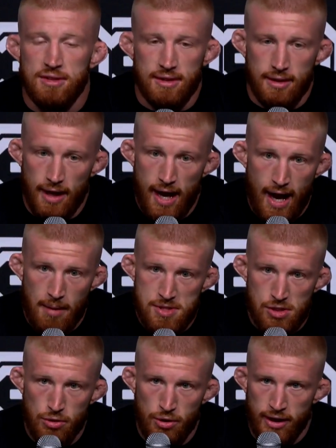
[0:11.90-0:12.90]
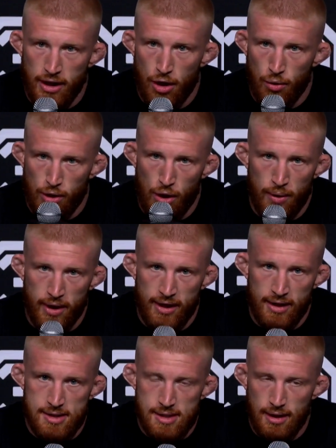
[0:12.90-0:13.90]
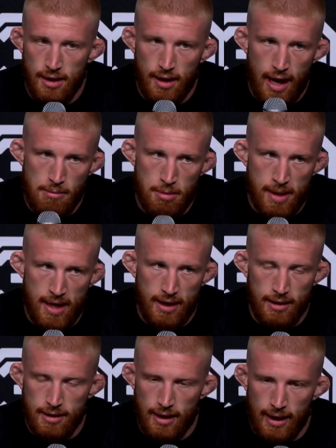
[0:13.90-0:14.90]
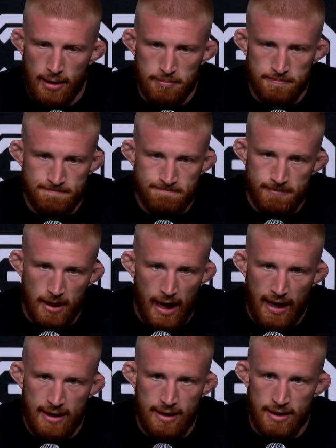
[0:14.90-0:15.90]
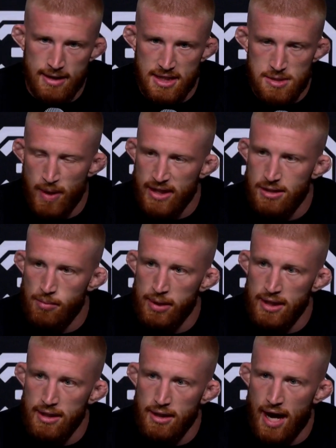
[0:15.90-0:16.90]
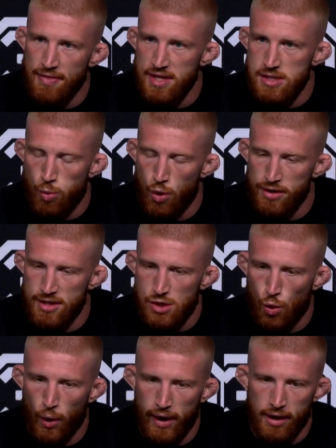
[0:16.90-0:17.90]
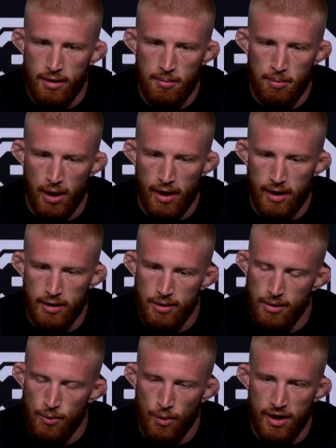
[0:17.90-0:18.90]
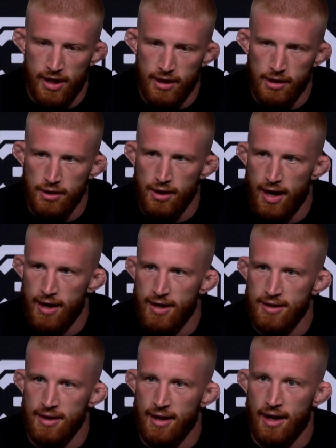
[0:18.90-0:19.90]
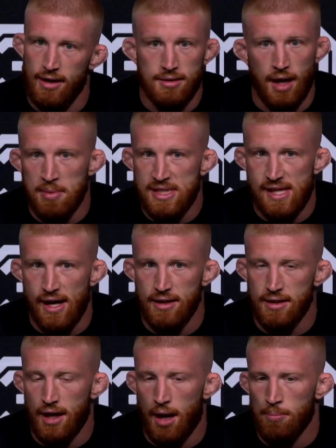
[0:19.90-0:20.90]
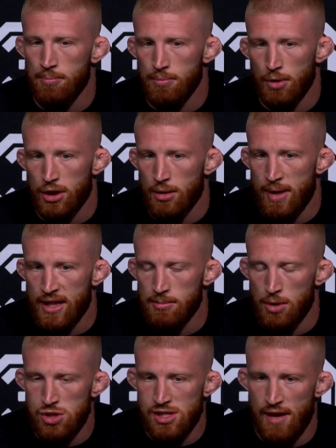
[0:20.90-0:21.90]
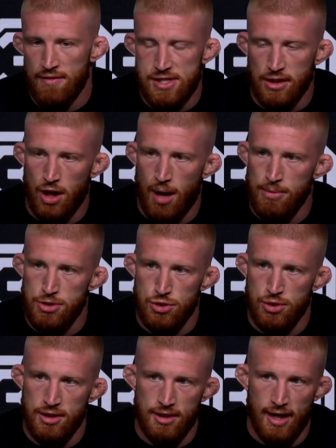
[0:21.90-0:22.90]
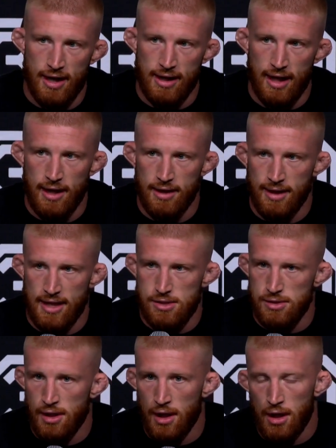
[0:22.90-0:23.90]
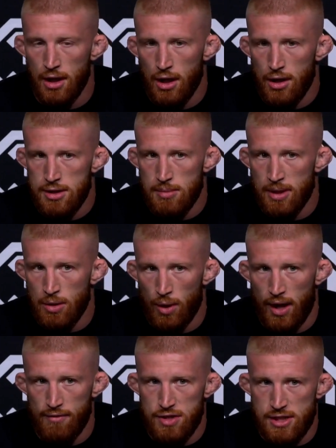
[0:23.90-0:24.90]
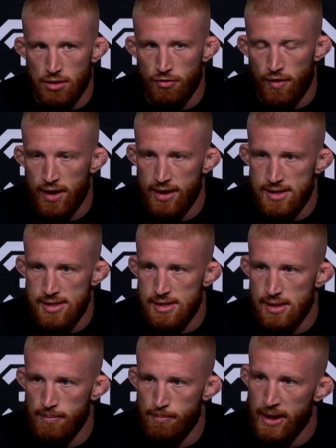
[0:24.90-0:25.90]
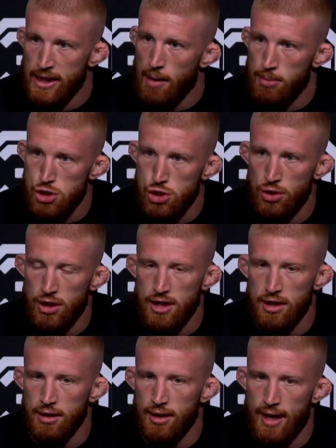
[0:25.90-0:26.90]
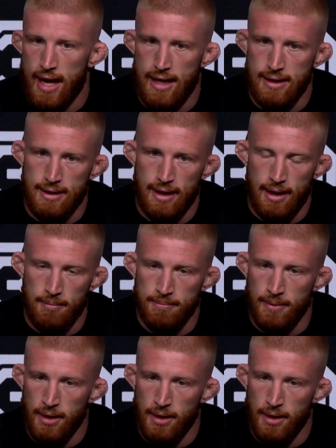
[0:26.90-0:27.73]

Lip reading: Yeah, absolutely. You know, going into MMA, I didn't expect to be at this point this quick, but we're here, and I'm excited. I'm looking to make the most of every single opportunity that I get, and that's, to me, what every single fight is. It's a big opportunity, and I'm